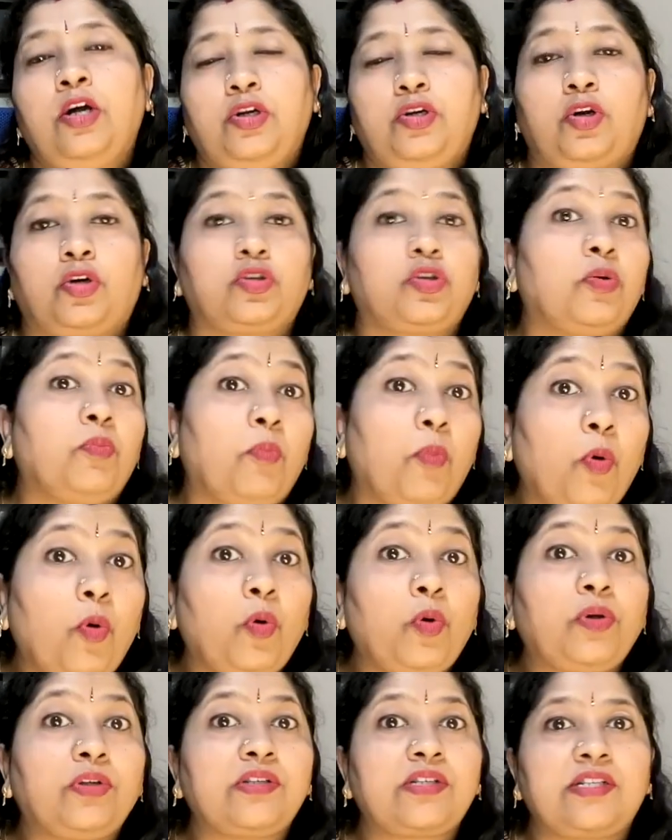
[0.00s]
Dr.
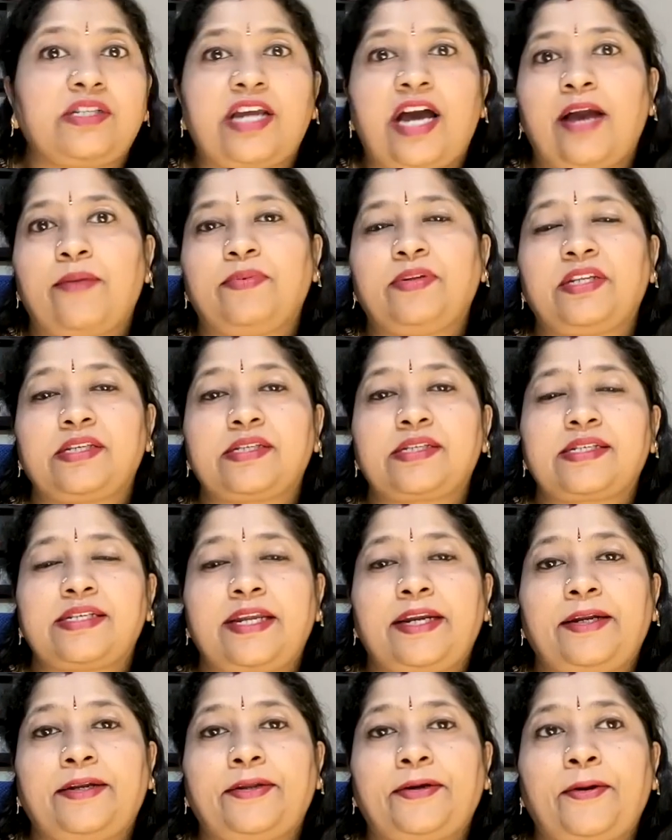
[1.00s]
Mohan's Diabetes
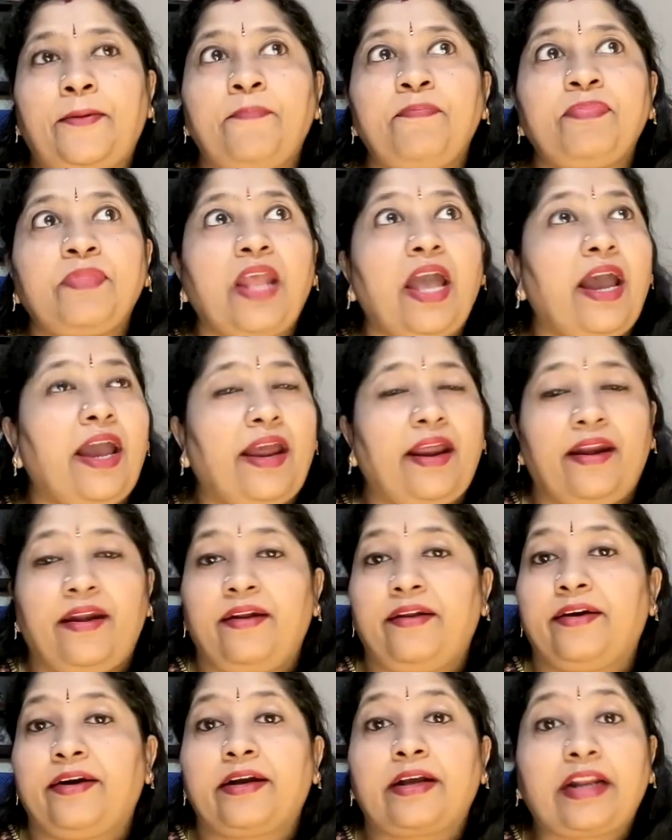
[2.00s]
Center
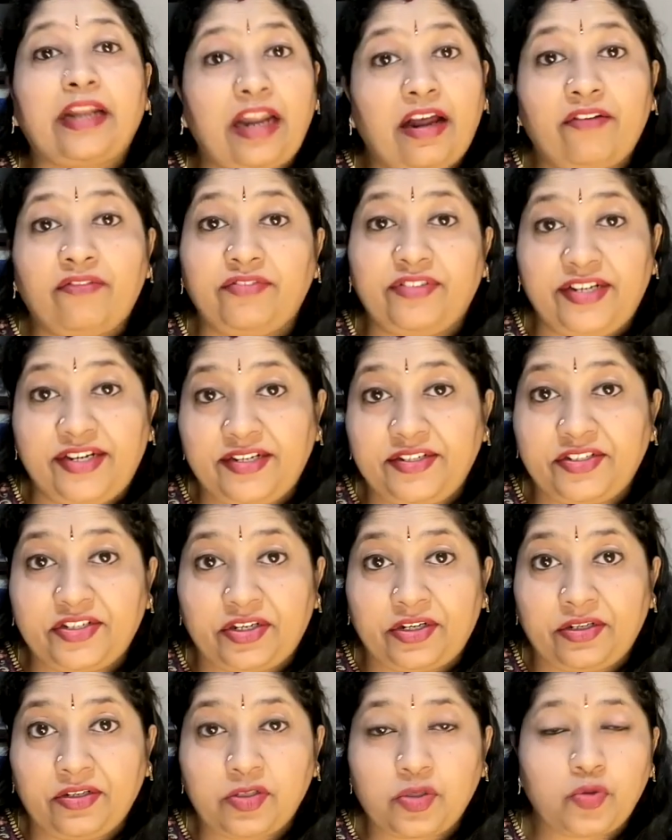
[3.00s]
and Cloud
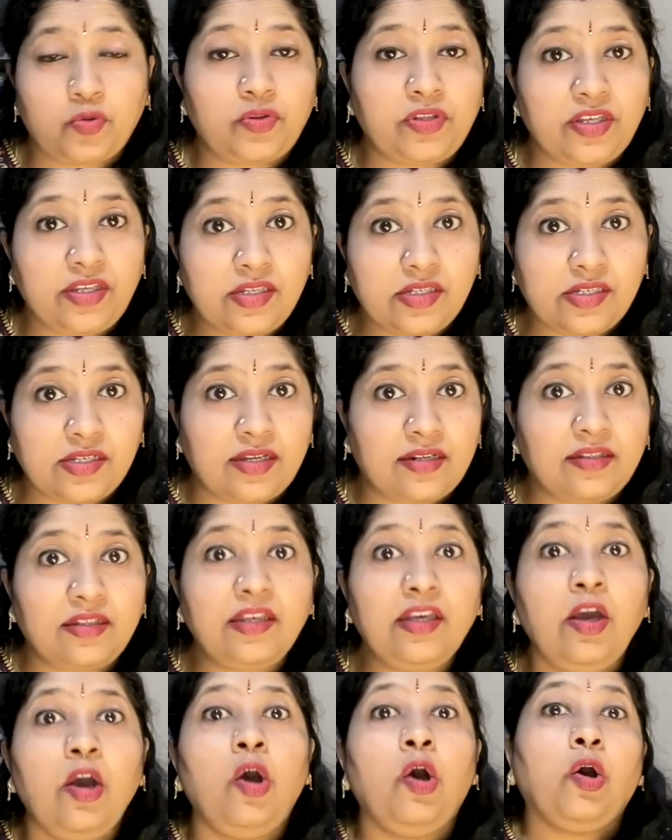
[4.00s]
Dental. So these are
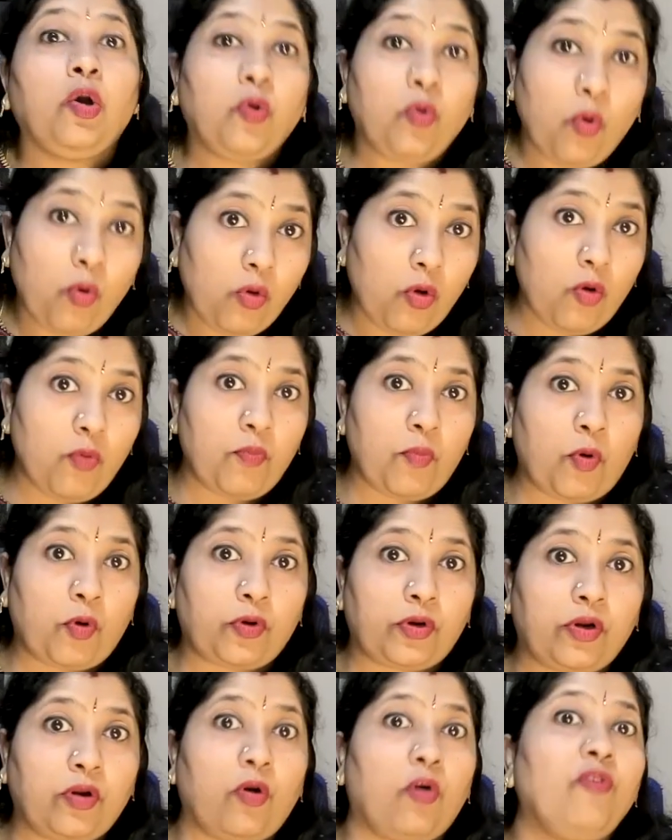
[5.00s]
the COCO
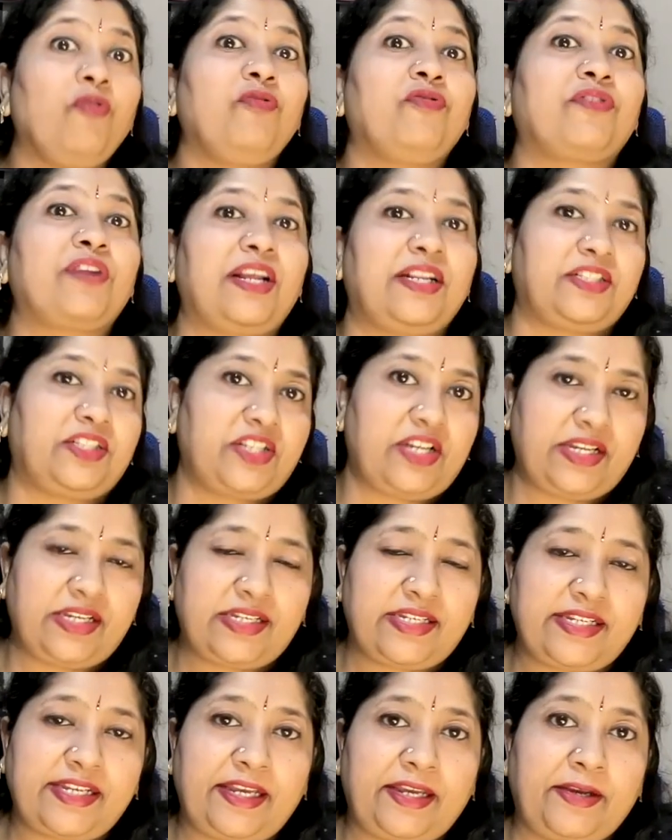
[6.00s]
model of
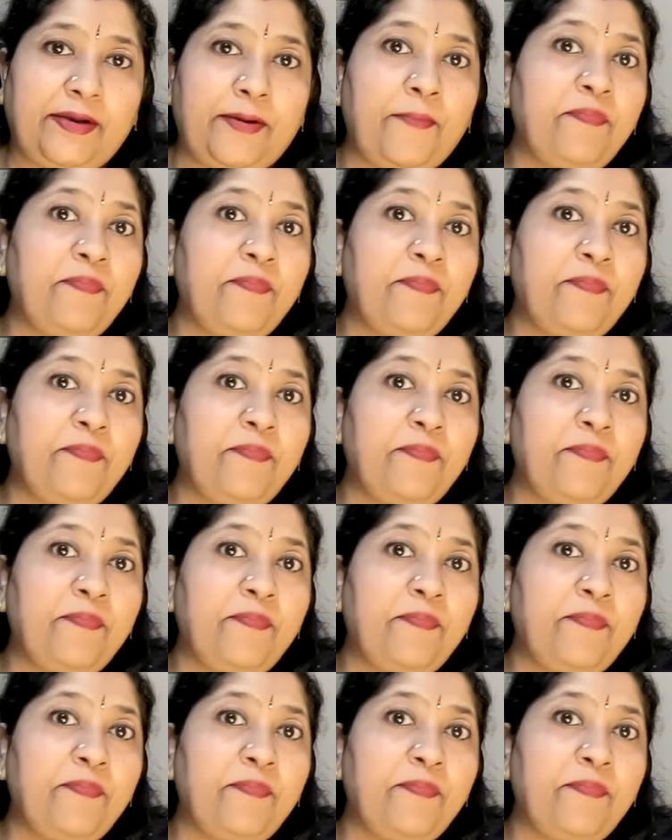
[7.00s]
franchise.